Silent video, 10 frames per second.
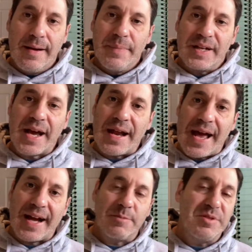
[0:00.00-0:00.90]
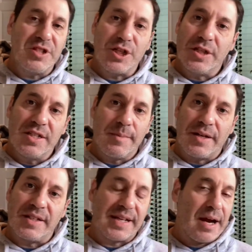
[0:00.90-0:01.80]
Again, exposition is about
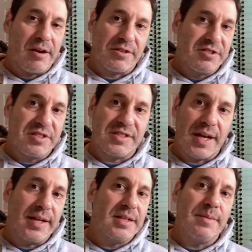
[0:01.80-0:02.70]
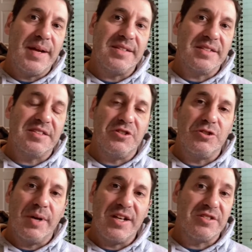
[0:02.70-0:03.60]
the characters, the setting, and the basic
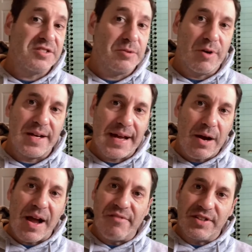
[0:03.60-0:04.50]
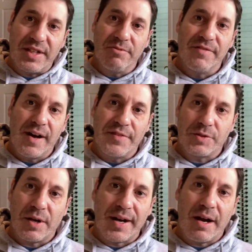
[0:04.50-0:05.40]
situations. And right now, everything revolves
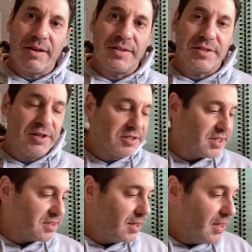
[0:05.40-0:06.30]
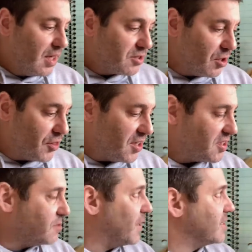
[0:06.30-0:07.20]
around Harry and the Dursleys. So this
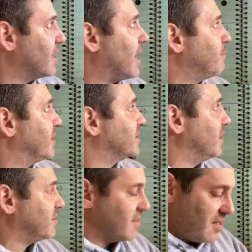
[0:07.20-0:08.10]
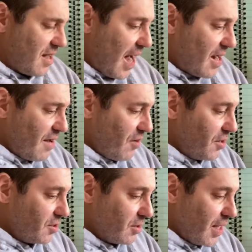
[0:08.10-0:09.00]
is my topic sentence, and I've
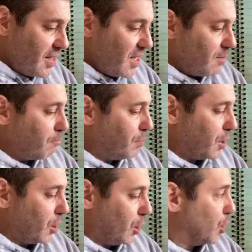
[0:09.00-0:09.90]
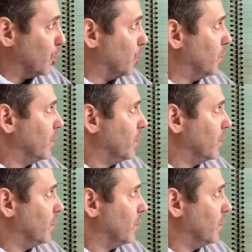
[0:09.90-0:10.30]
underlined it blue.